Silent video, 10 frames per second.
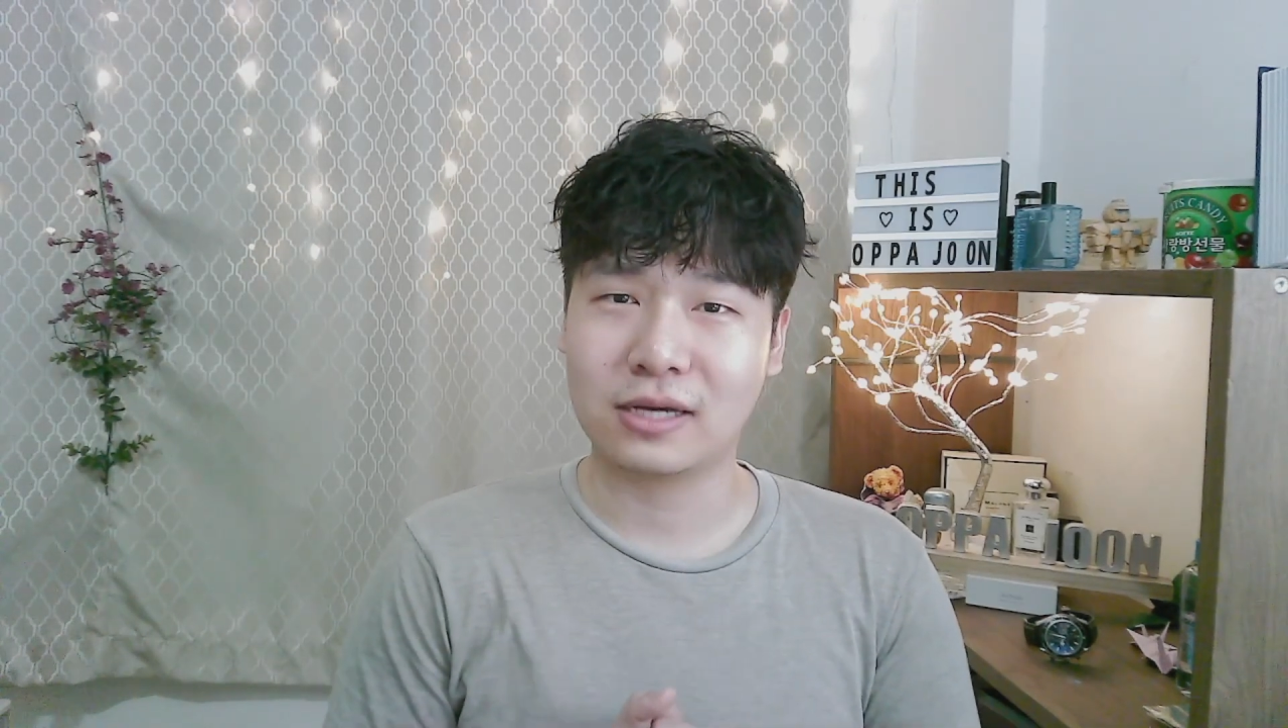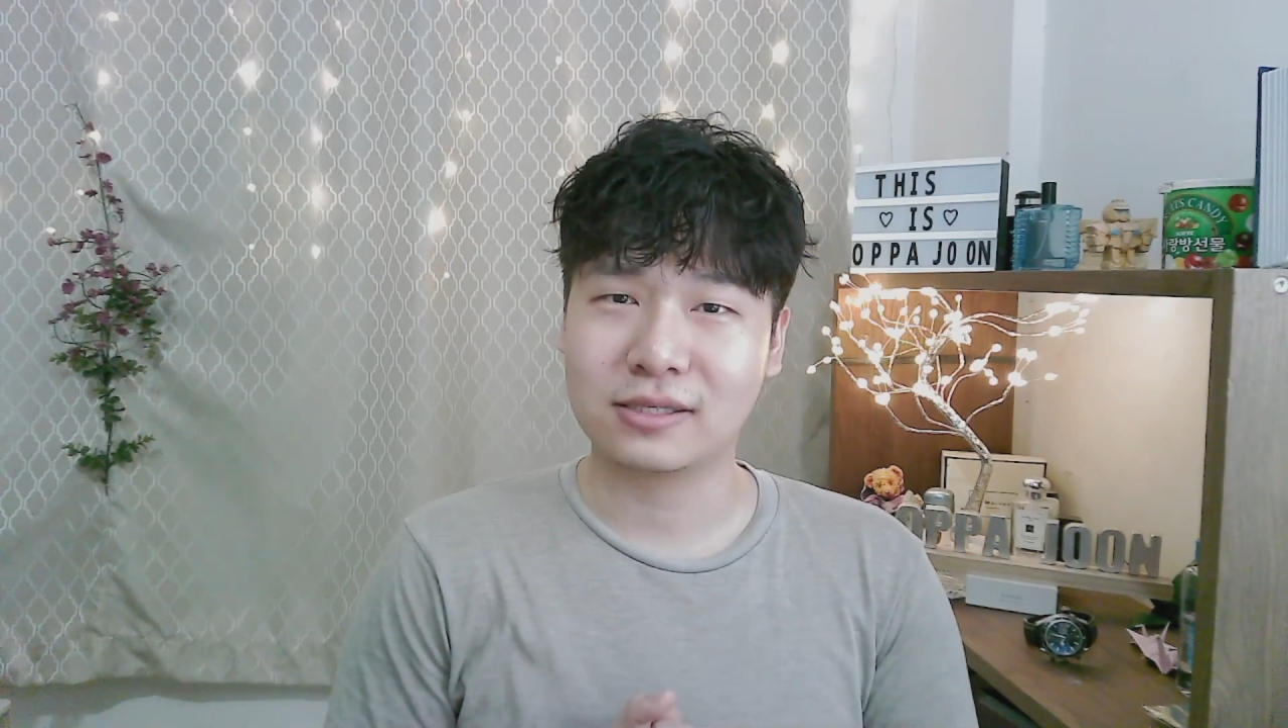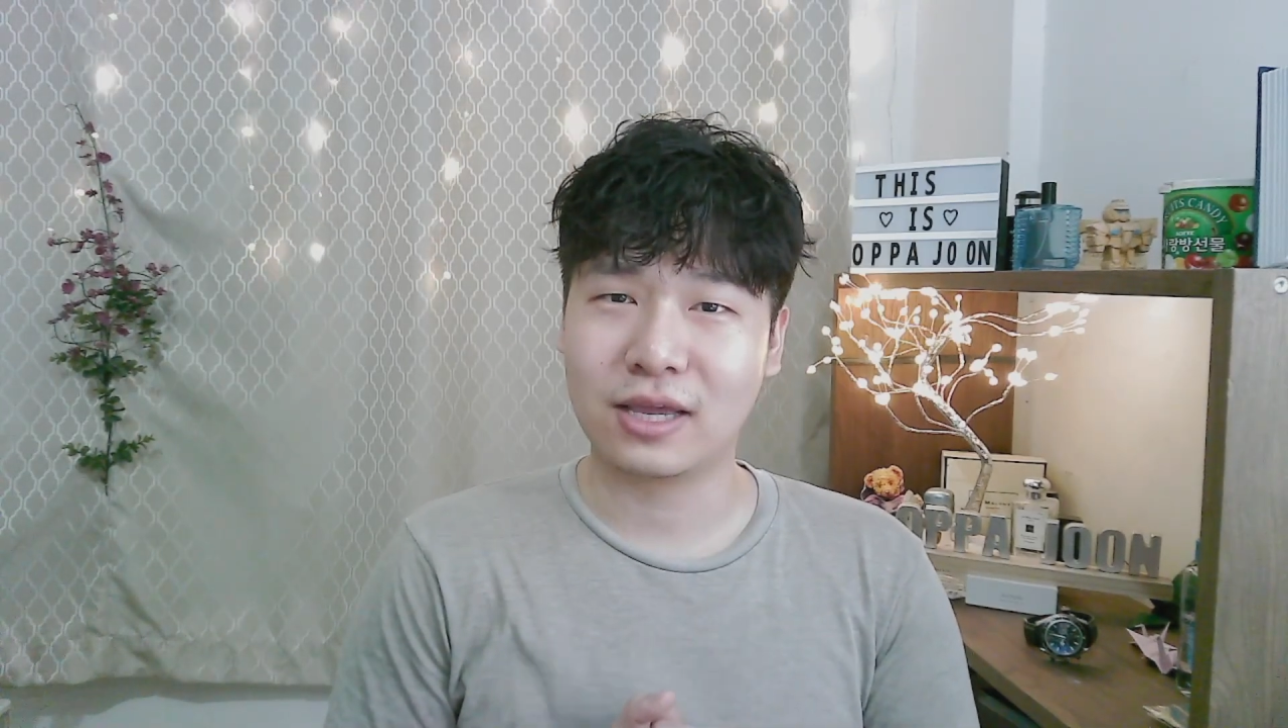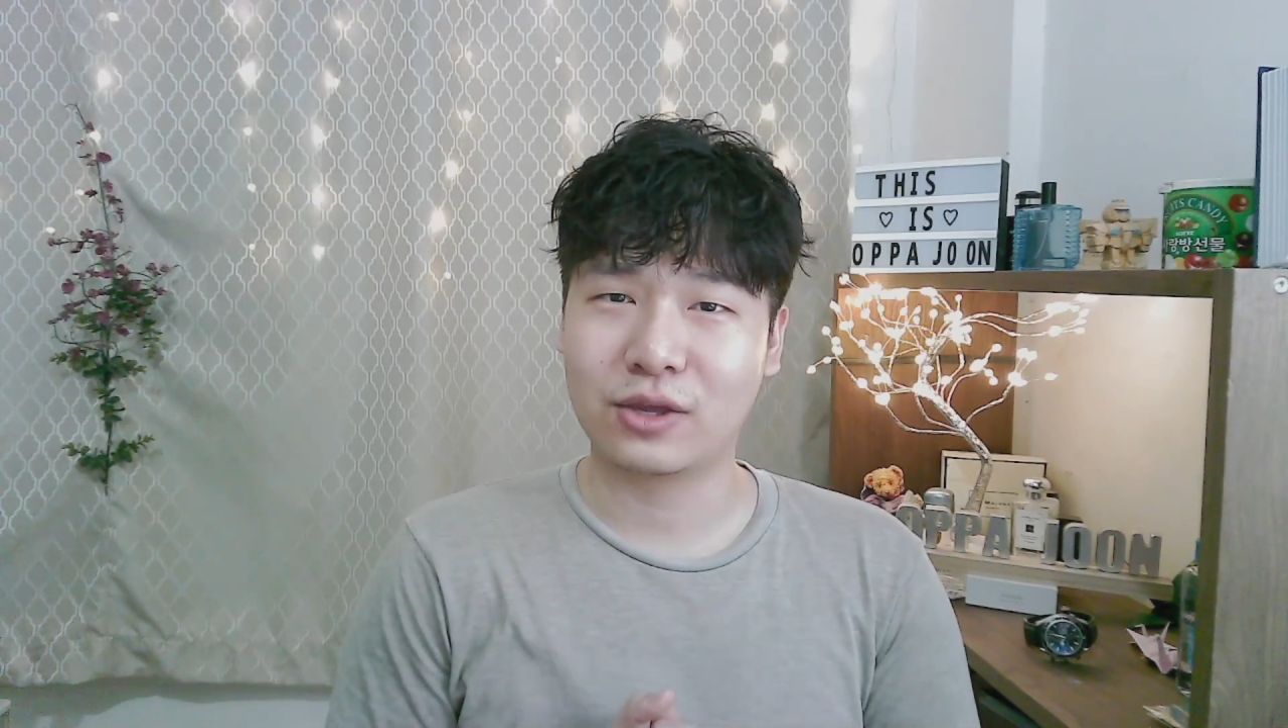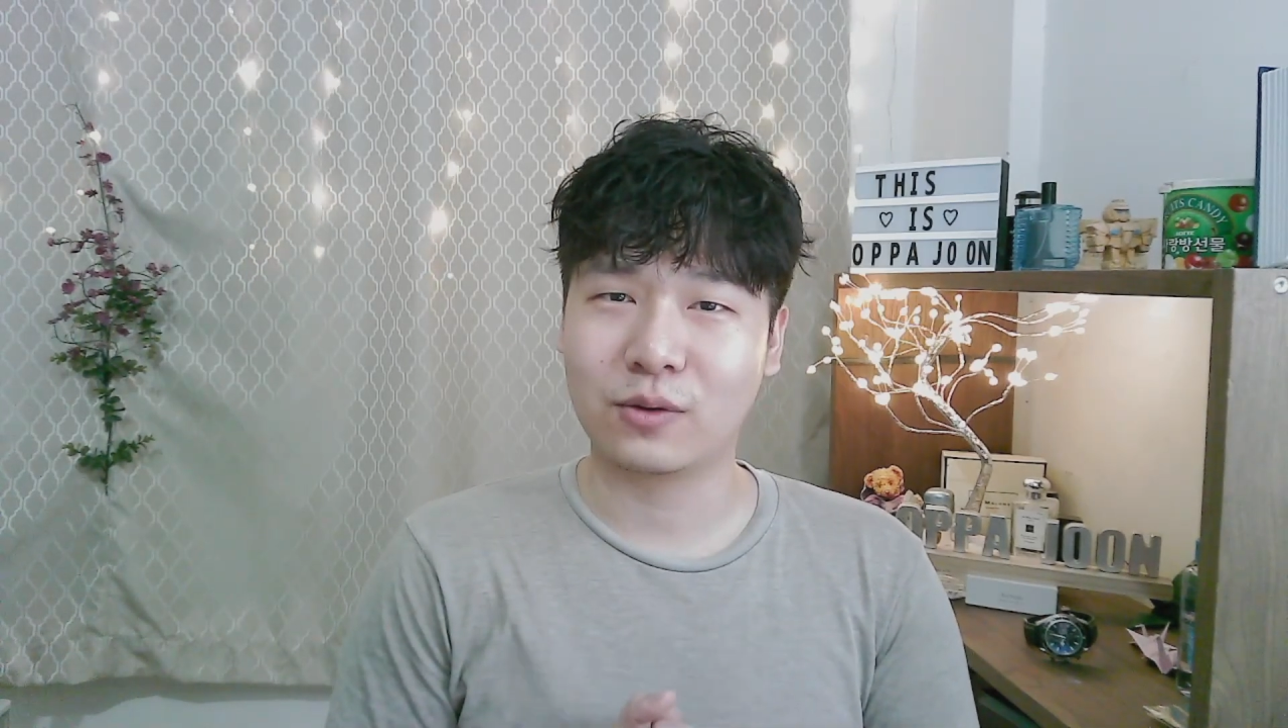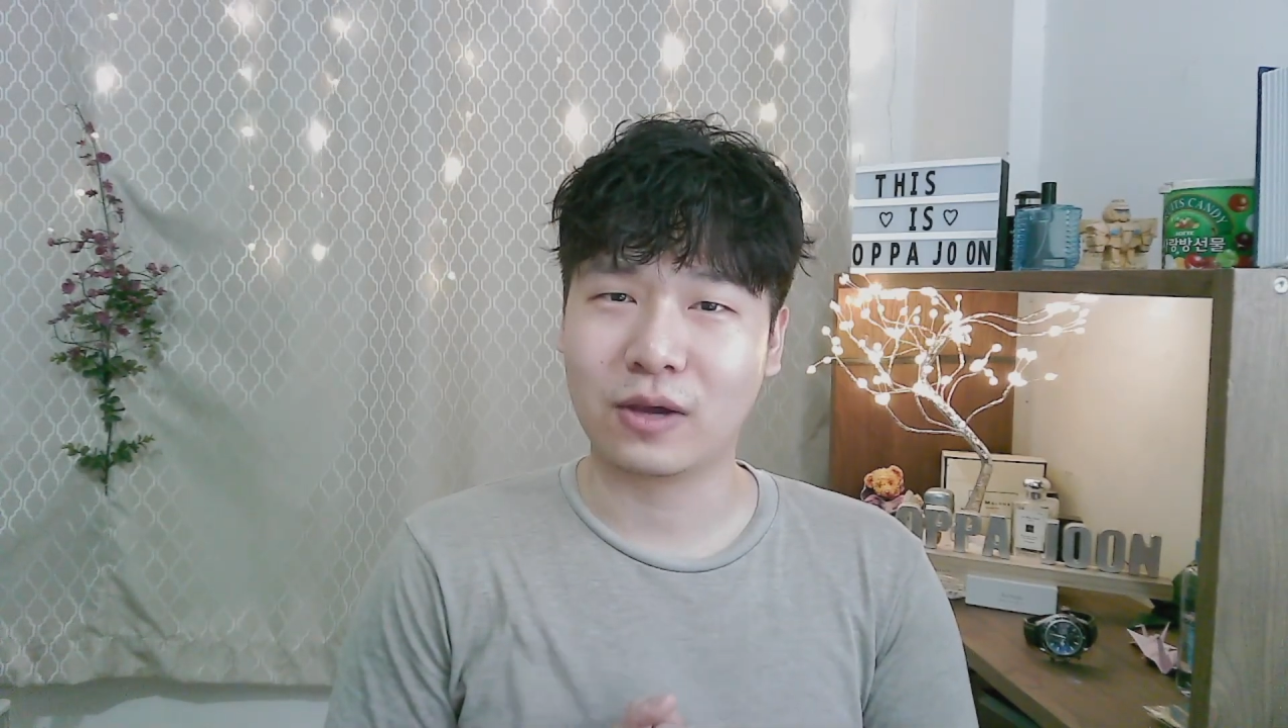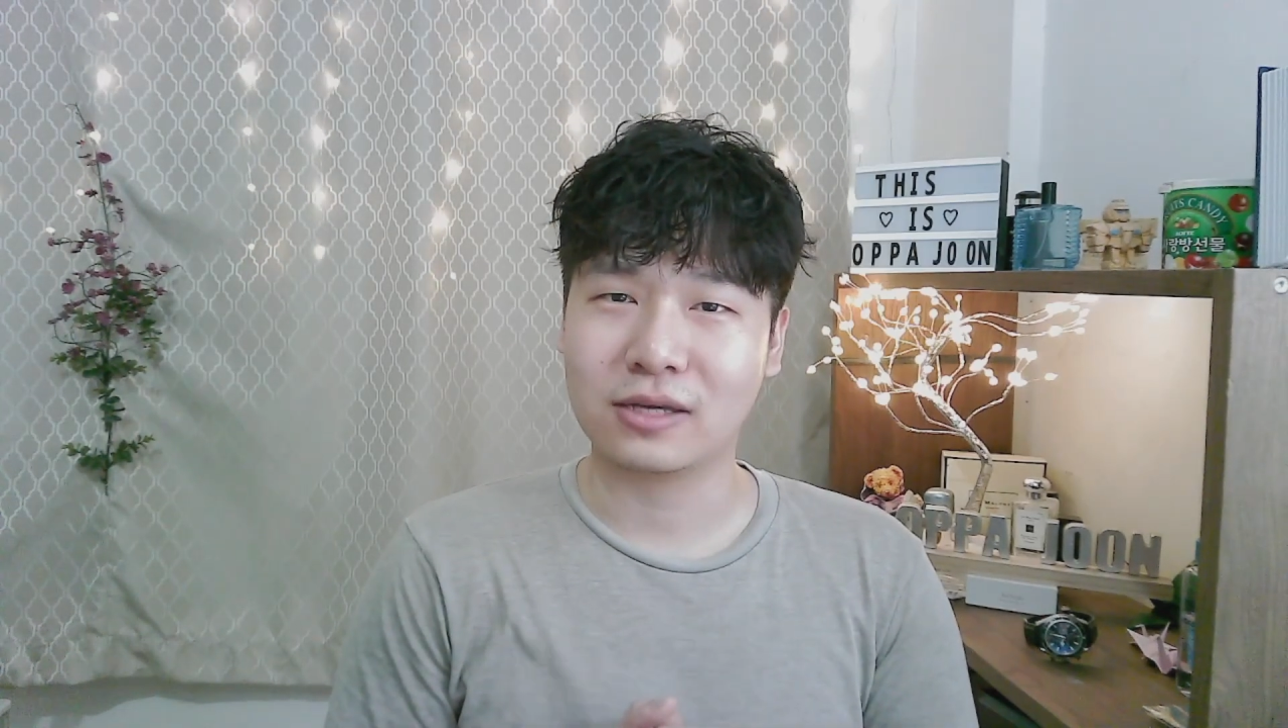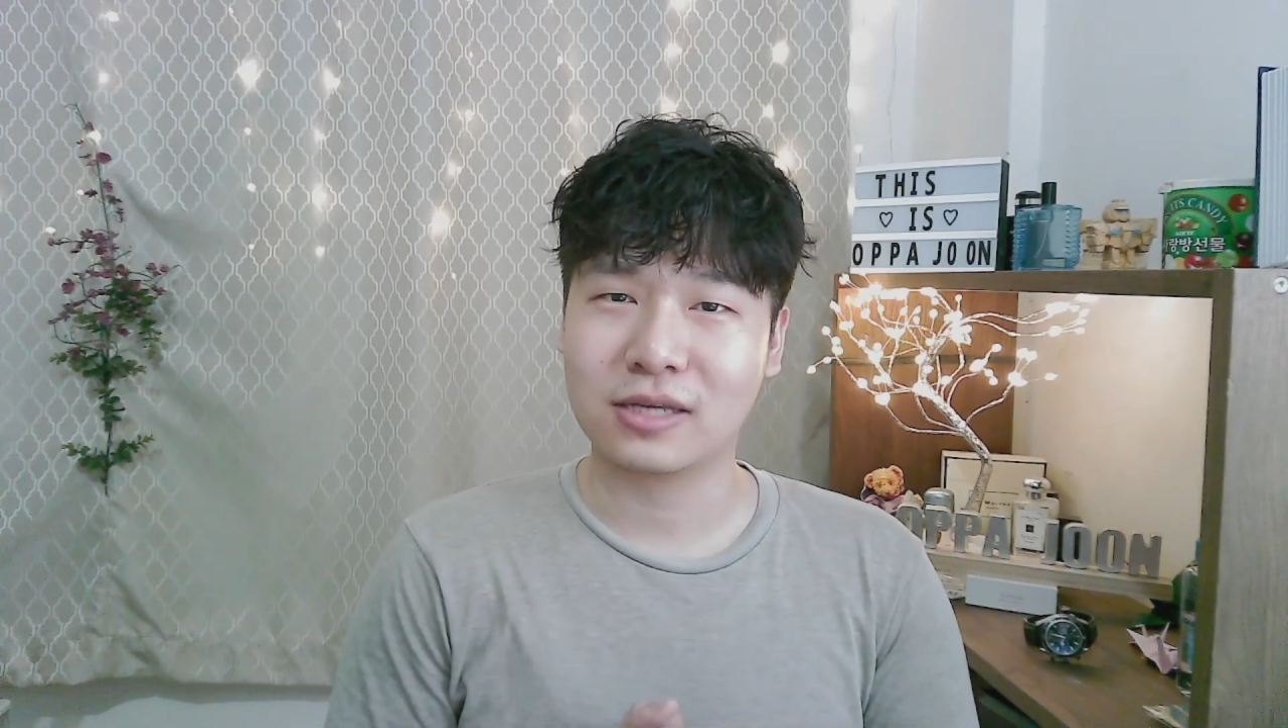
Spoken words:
Thank you, guys.